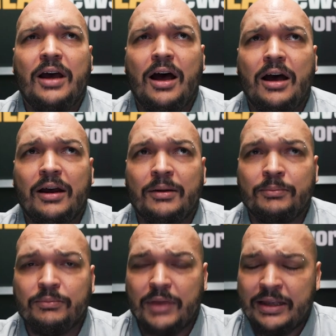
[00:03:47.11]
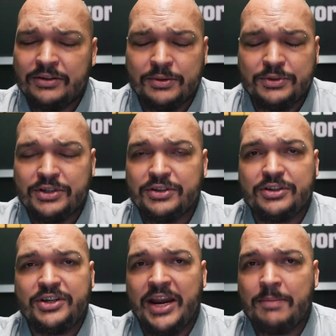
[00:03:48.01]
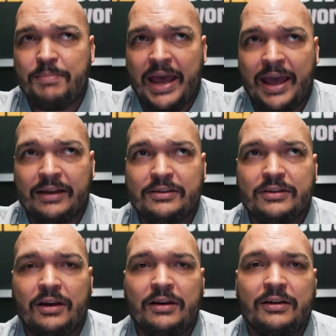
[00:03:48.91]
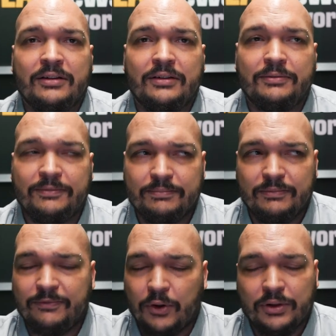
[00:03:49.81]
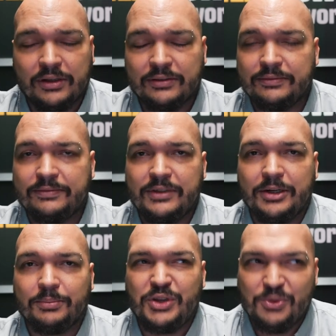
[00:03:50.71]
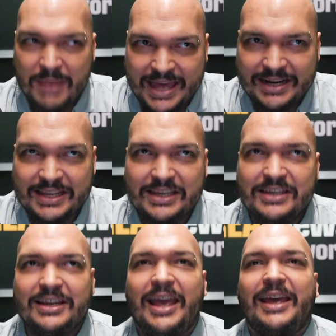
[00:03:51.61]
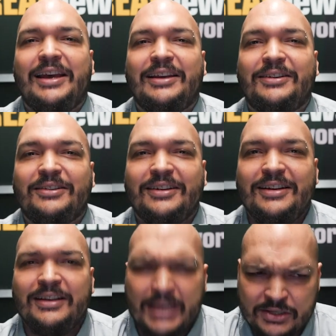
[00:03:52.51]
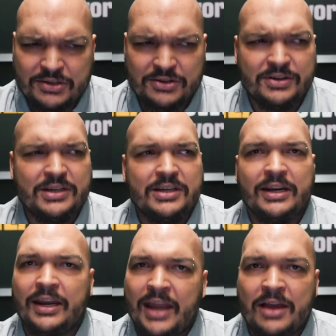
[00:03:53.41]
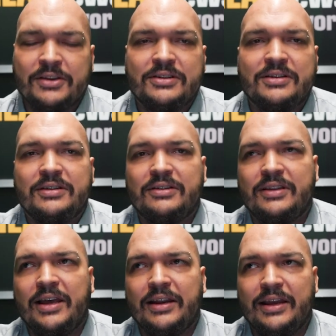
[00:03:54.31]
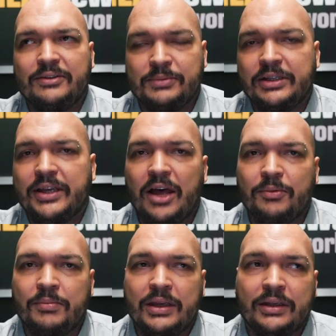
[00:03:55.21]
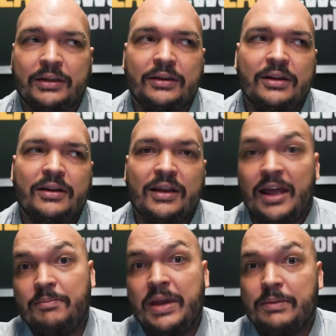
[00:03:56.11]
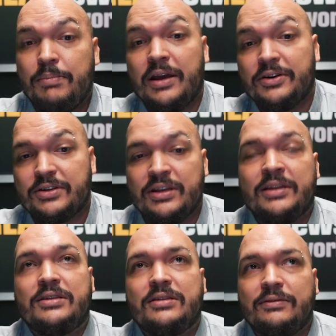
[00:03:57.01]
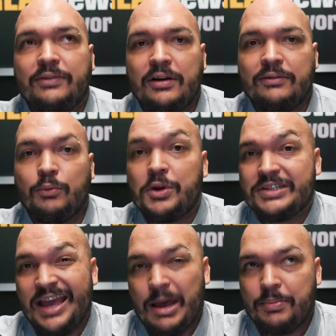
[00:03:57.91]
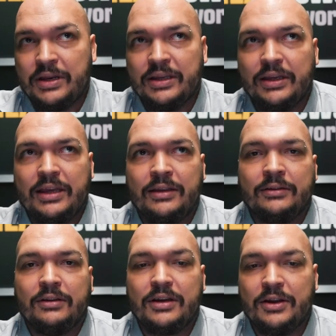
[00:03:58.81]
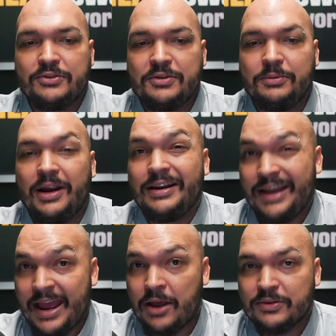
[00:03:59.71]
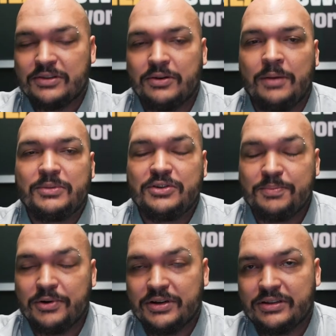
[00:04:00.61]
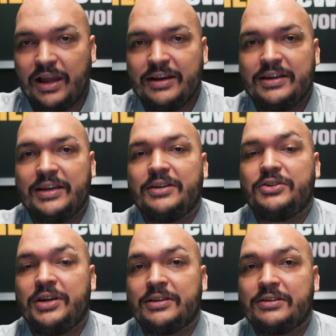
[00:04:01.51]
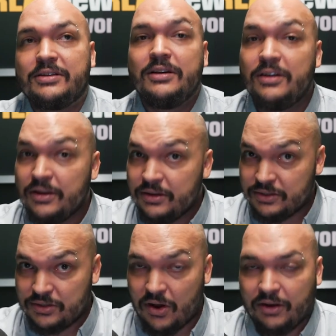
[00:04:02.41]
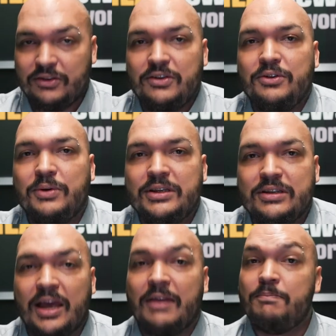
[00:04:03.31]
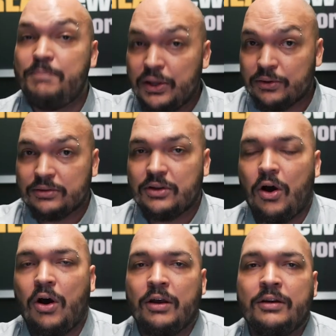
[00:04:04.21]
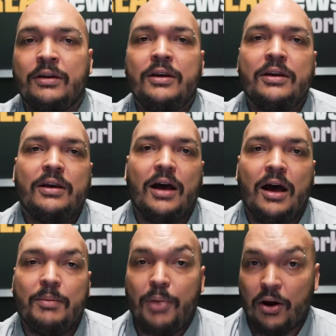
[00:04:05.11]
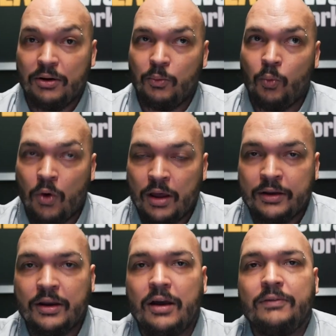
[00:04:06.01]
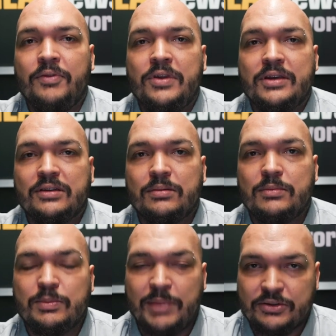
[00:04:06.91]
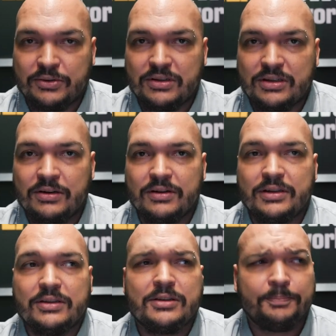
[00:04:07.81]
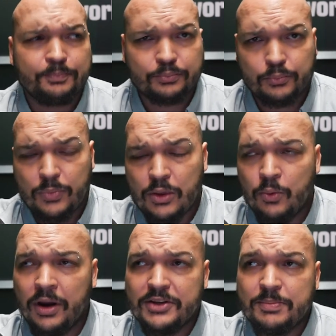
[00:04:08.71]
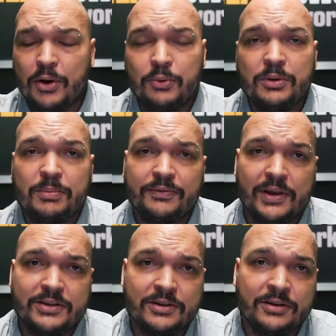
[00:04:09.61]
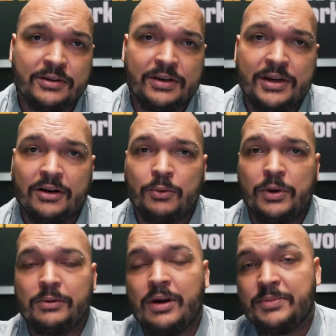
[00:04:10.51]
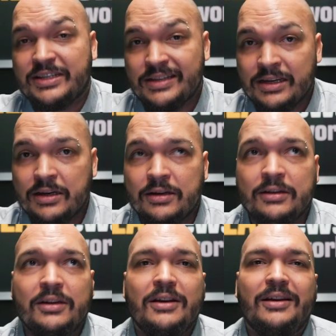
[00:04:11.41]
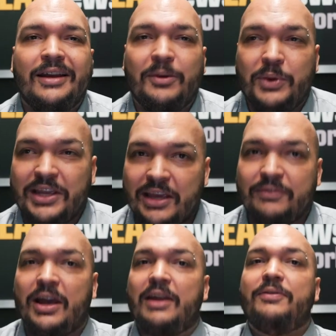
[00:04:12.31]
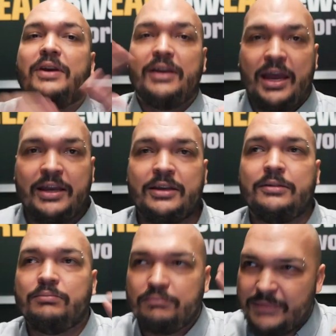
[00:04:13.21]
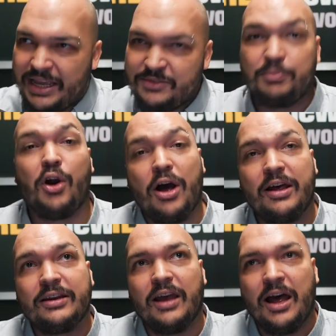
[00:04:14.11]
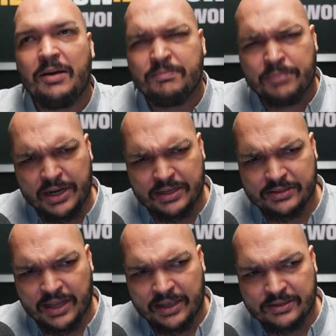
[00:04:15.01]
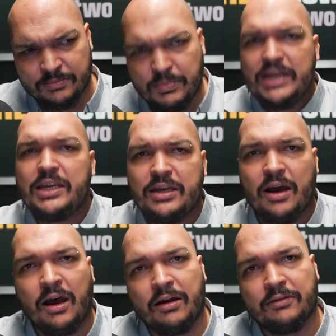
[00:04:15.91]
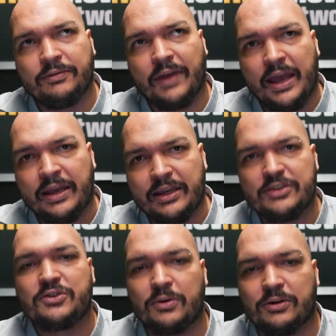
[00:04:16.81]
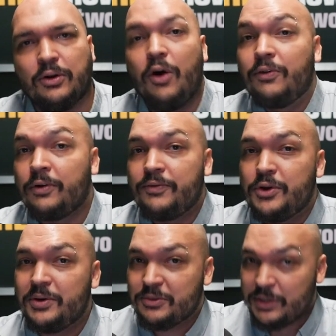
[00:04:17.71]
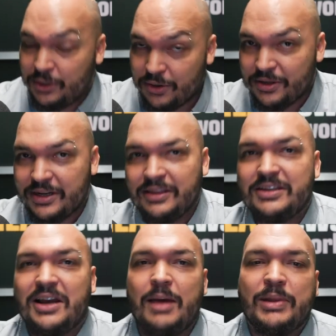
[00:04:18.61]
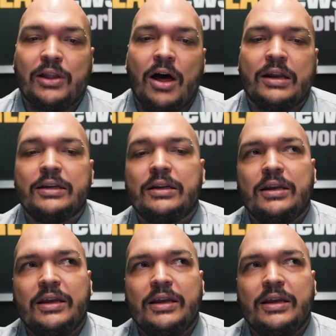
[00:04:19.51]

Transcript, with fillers: Um, and it was just jam-packed, uh, full of, you know, humanity and history and analysis that has really helped me kind of make better sense of, of what's happening in the country right now. So I'm super excited to chance to talk to you and to kind of build on uh, part one of this special series where I spoke with Professor Nira Wickramasinghe, and we gave kind of a, a as broad um, but as, as meaty of a historical overview as we could in the time allotted.